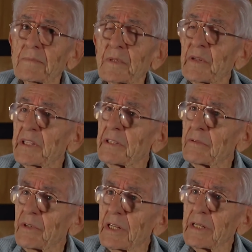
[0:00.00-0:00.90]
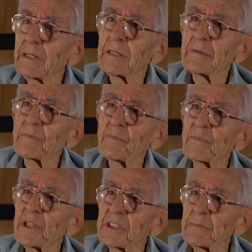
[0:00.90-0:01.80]
so they took one of the
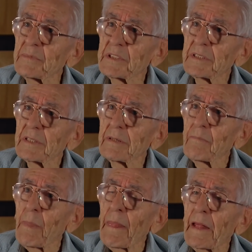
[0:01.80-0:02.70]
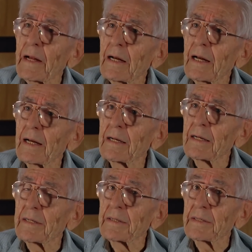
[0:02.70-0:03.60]
prisms
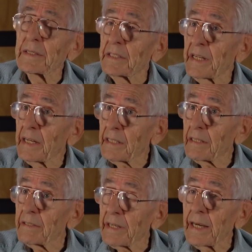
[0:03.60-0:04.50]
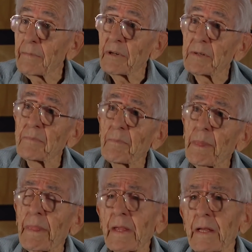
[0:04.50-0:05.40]
in the Technicolor camera,
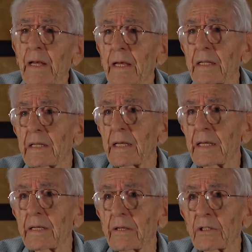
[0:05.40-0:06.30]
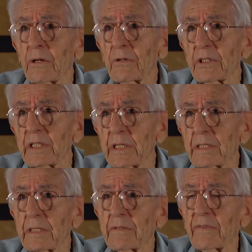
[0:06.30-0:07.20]
and they coated it